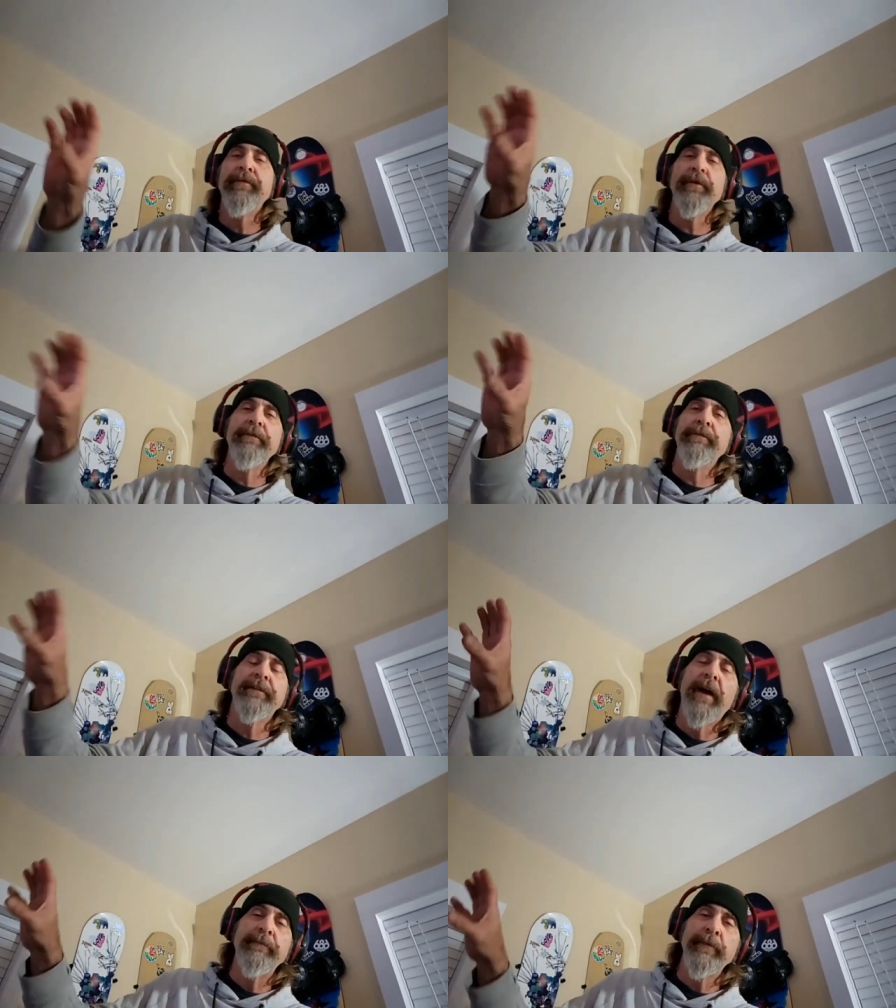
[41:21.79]
for
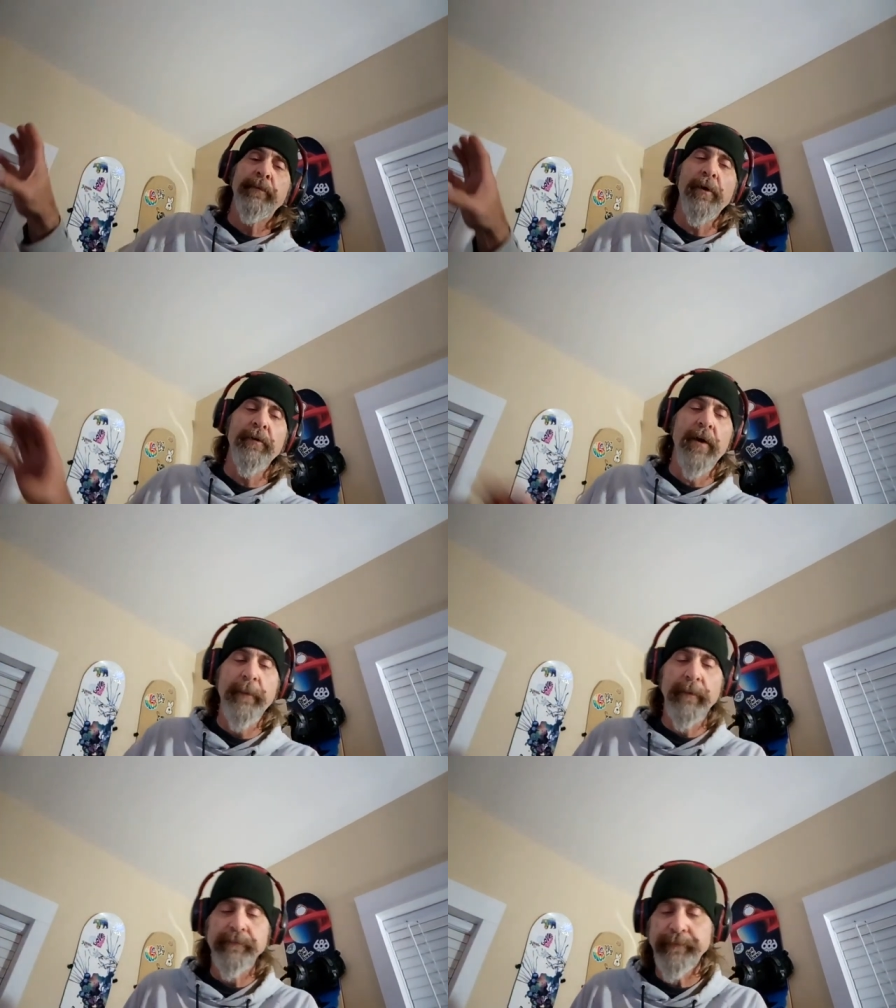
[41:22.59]
different types of
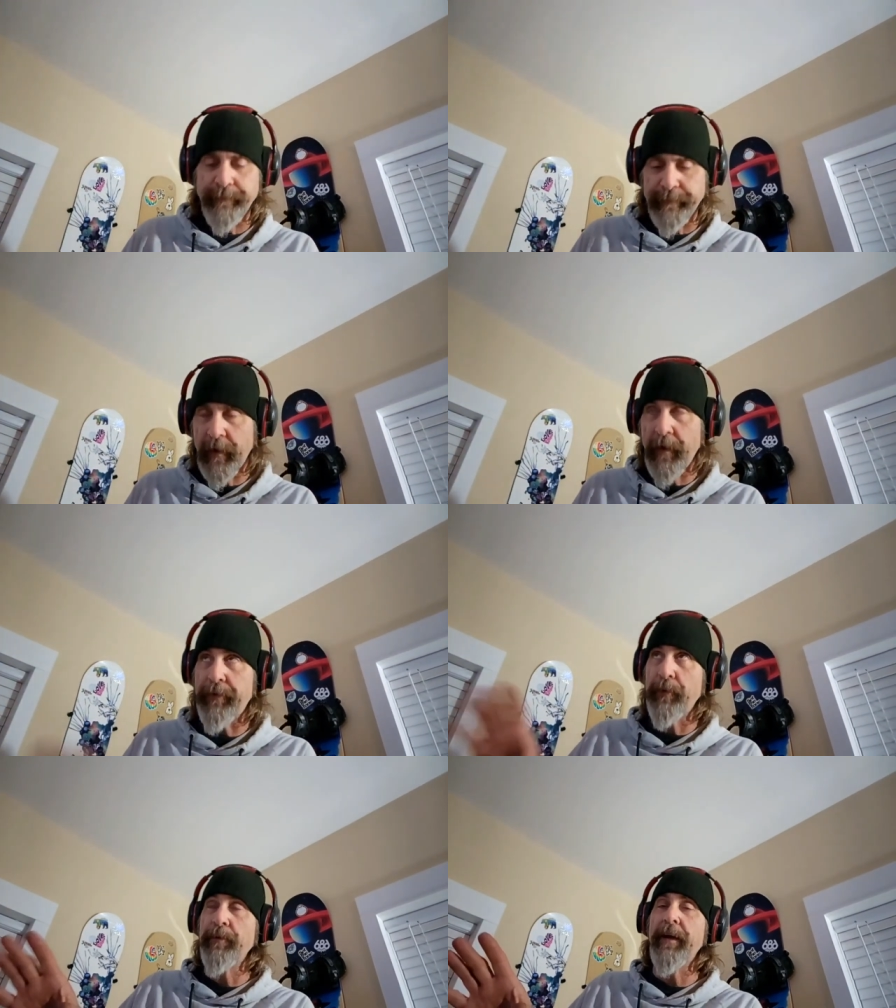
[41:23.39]
programming
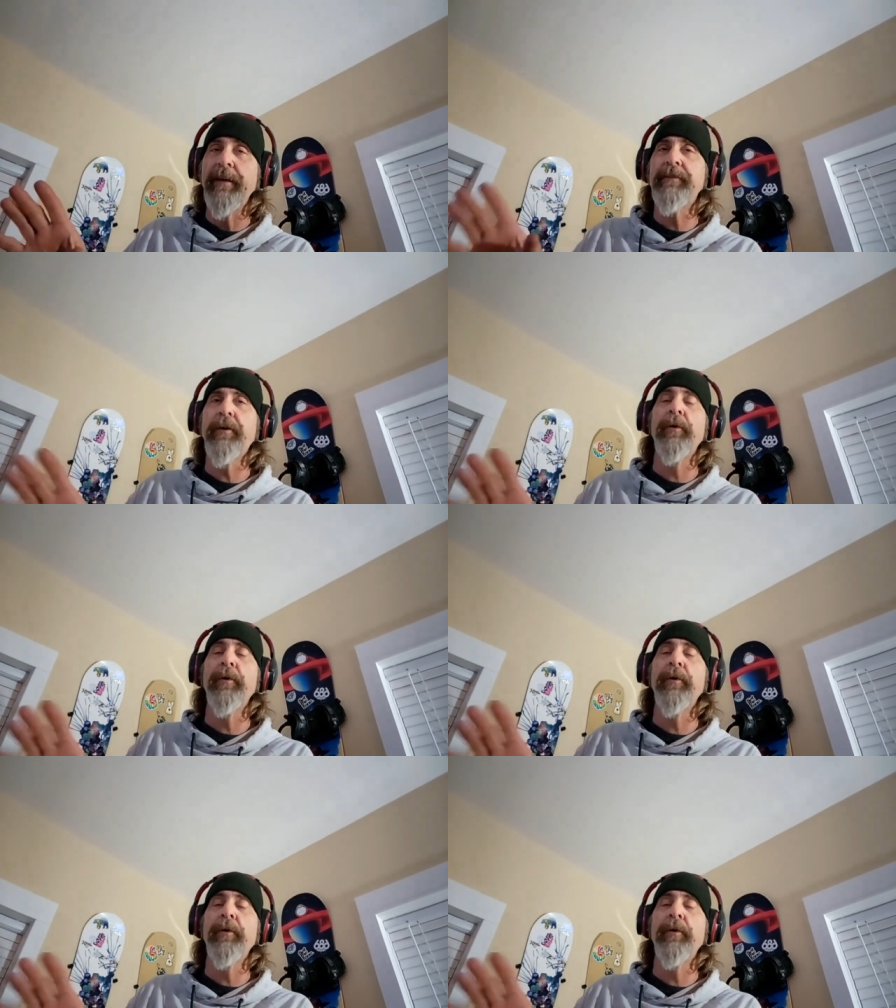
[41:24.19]
through that.